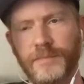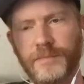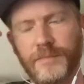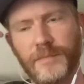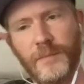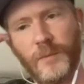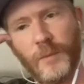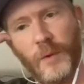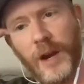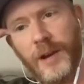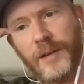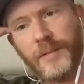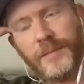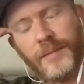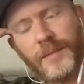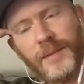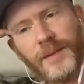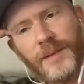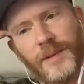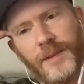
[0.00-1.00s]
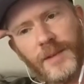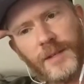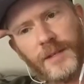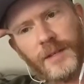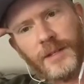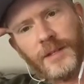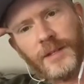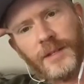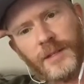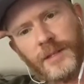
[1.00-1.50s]

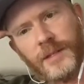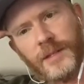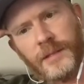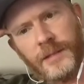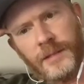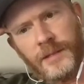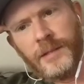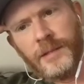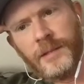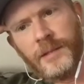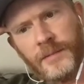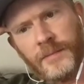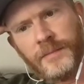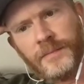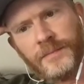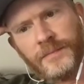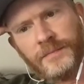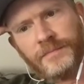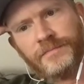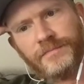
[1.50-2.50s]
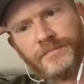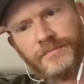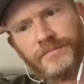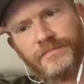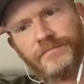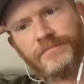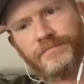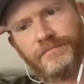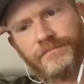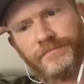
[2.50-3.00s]

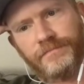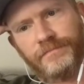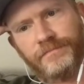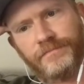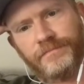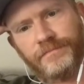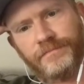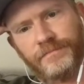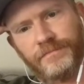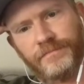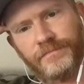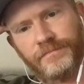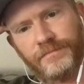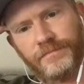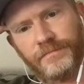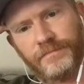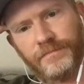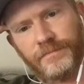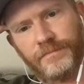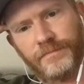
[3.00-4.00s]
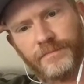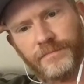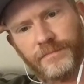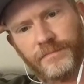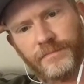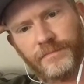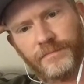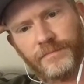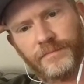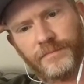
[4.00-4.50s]

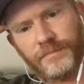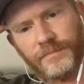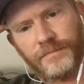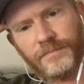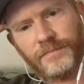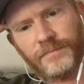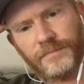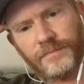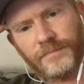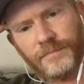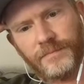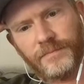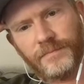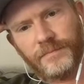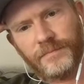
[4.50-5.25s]
(not speaking)